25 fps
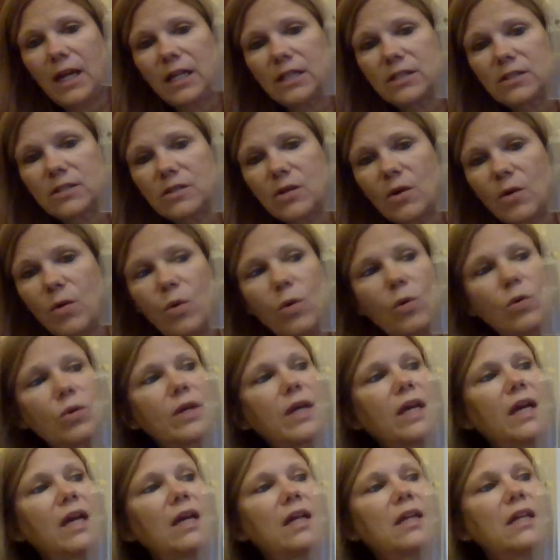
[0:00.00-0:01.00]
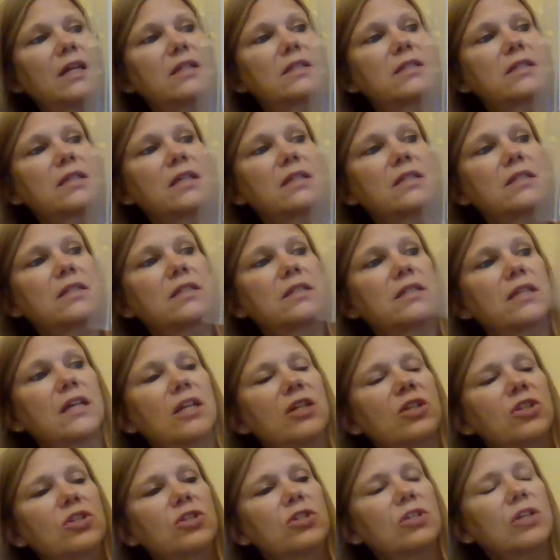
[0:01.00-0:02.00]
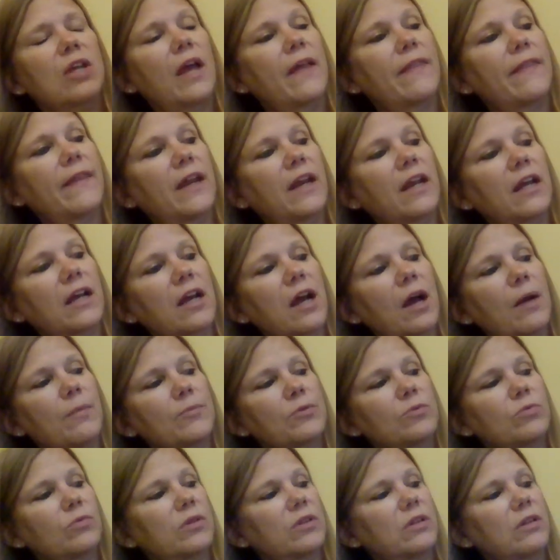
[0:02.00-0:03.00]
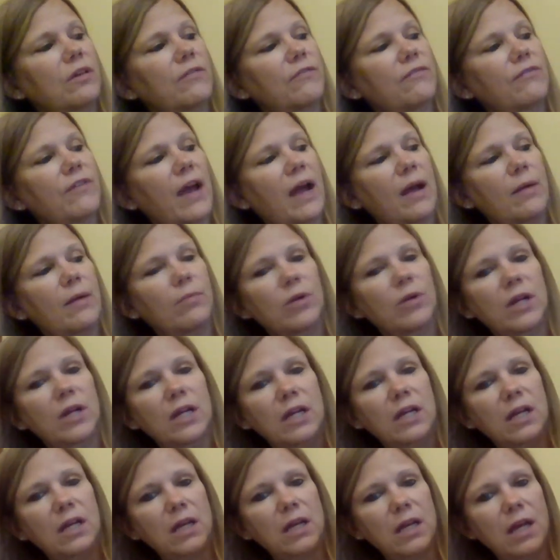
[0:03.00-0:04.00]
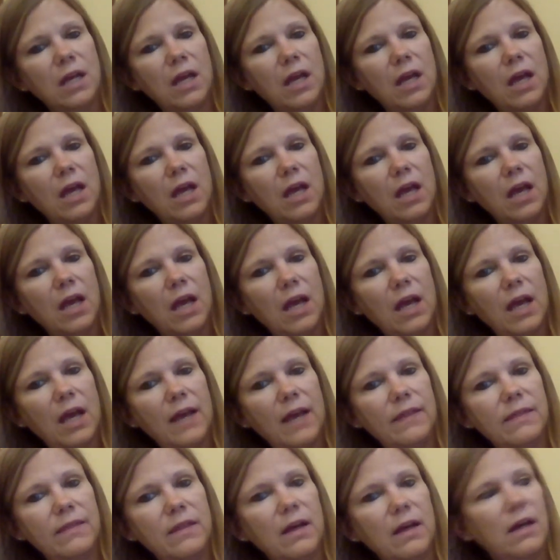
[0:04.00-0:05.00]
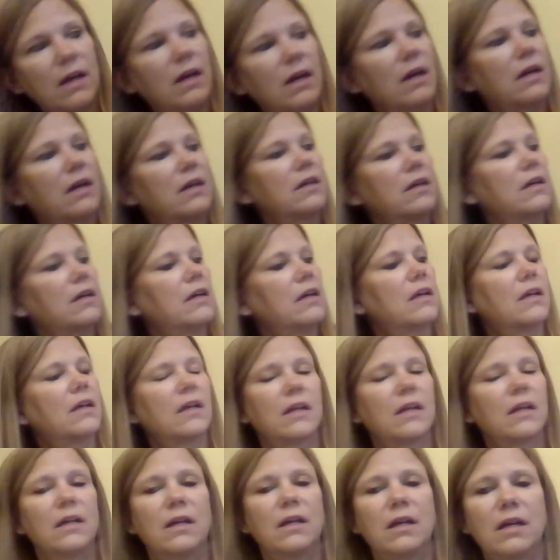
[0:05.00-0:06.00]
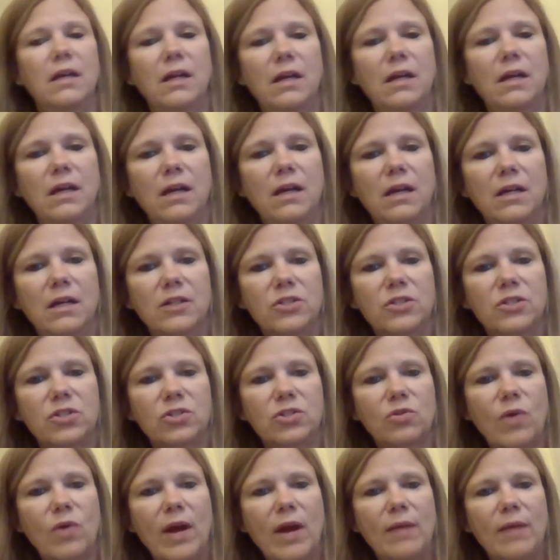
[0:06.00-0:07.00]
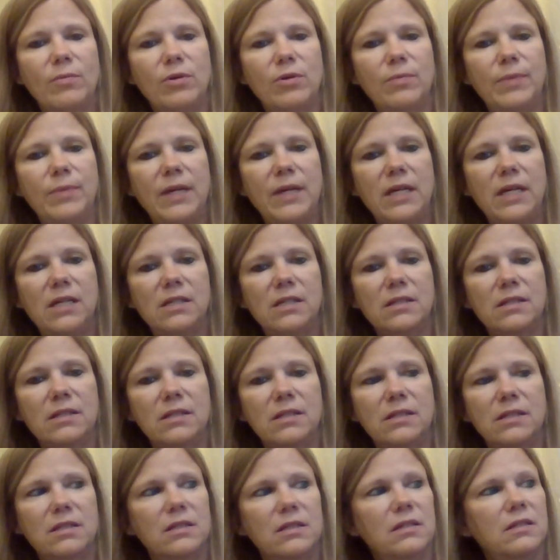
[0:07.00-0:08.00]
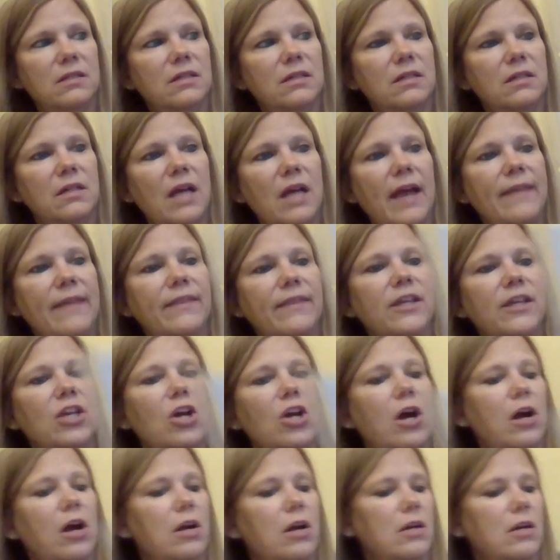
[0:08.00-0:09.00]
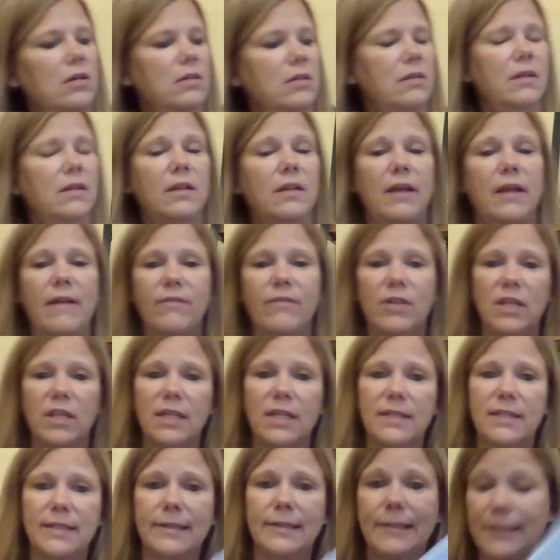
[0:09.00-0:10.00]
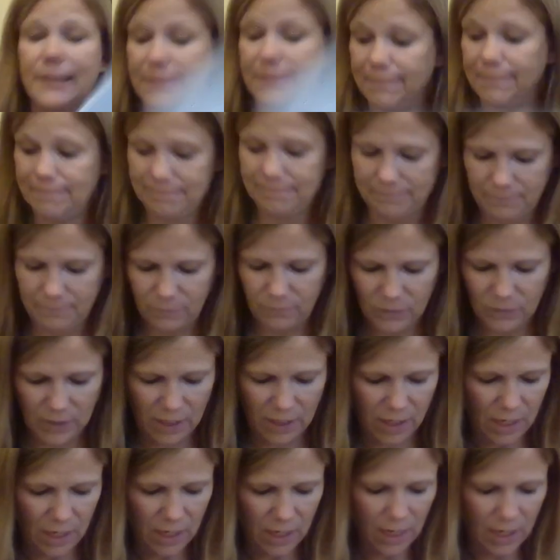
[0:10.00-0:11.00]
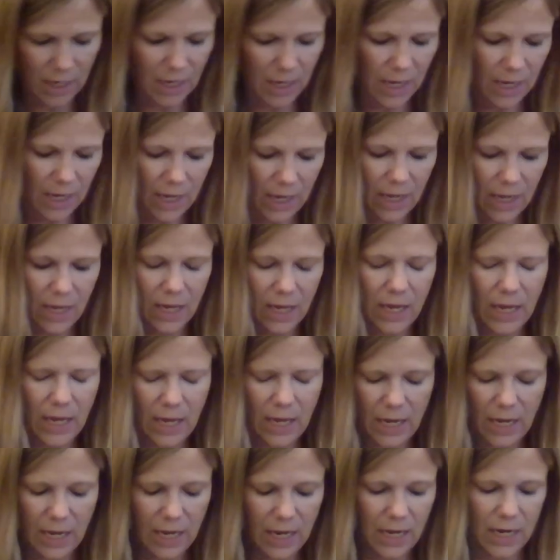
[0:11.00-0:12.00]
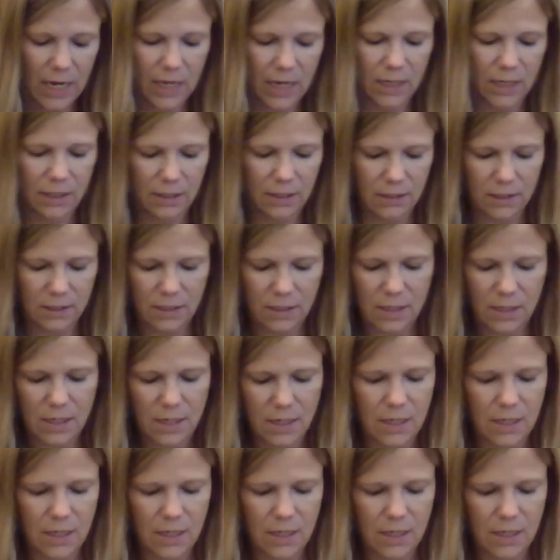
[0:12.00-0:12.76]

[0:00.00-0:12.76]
It's the whole kit. It says stitch, and then it comes with the fabric and the Scrabble piece and the yarn. Everything's in there. And these